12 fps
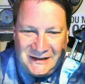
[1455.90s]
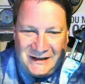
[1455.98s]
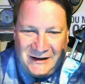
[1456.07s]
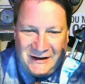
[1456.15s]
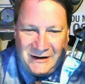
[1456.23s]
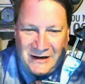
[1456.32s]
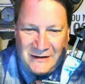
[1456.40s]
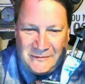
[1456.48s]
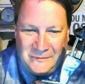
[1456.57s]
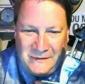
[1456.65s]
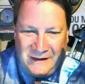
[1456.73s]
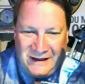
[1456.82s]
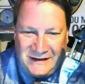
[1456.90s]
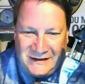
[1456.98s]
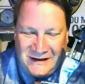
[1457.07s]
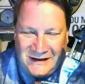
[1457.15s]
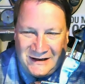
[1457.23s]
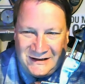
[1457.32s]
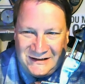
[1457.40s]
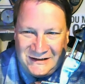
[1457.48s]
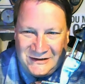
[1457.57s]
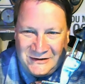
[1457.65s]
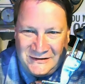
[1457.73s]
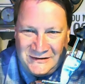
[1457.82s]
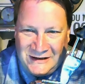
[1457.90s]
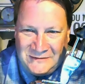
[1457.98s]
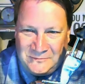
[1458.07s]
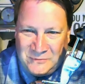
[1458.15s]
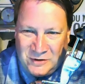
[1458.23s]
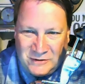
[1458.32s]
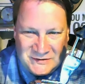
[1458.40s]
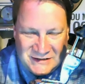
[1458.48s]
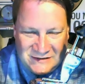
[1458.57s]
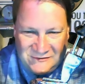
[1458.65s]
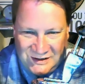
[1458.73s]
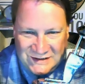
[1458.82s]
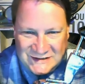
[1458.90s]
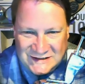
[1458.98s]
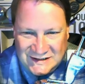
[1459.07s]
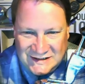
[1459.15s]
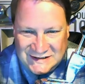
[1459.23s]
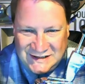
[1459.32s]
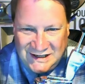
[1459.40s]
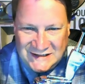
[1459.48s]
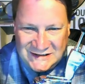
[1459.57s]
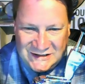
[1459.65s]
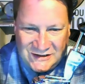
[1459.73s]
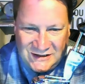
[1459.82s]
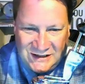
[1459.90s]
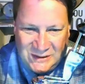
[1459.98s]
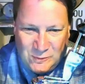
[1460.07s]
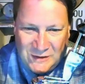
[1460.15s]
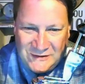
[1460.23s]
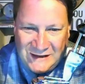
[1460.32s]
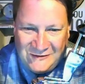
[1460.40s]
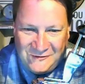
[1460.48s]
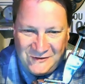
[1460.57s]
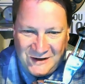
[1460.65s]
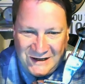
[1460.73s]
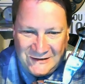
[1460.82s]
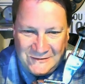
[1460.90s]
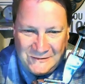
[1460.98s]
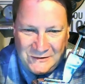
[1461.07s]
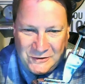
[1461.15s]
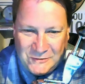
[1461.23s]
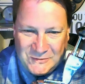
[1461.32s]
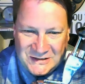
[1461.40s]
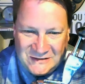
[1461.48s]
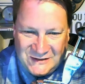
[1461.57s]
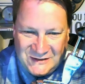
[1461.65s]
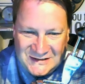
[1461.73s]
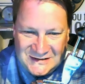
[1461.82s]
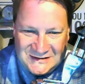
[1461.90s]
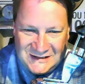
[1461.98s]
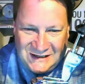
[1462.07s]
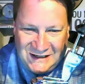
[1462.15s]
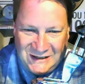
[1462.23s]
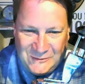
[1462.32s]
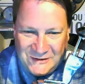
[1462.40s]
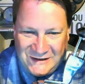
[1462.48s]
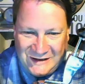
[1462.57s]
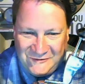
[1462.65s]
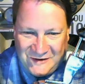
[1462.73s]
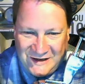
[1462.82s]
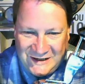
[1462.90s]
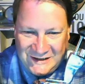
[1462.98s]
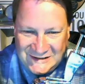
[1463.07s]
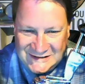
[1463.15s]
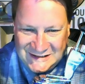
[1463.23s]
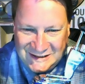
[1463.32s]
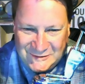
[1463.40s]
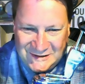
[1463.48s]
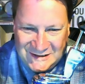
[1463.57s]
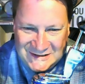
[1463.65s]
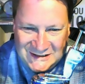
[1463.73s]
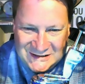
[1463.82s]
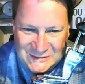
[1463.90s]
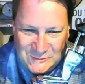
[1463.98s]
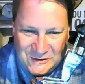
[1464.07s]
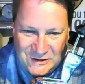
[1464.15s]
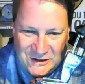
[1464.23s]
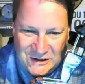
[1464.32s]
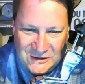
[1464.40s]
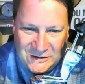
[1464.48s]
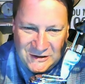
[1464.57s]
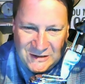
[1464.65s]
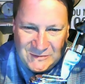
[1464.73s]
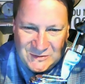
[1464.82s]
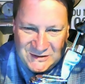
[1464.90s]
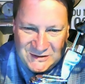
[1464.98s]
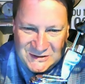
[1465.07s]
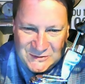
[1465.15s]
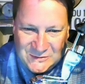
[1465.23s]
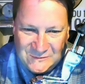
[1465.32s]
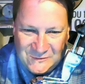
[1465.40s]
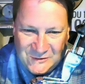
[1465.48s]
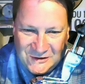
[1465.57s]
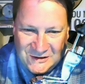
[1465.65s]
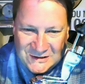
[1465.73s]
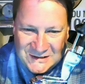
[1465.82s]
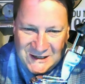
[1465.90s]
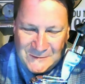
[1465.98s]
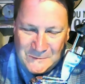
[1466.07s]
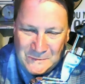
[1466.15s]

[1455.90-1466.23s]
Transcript: And that Burke was convinced to this day still that he won that fight, and Homer's convinced that he won that fight, and it's like one of these things that went on and on and on between the two of them for a long time.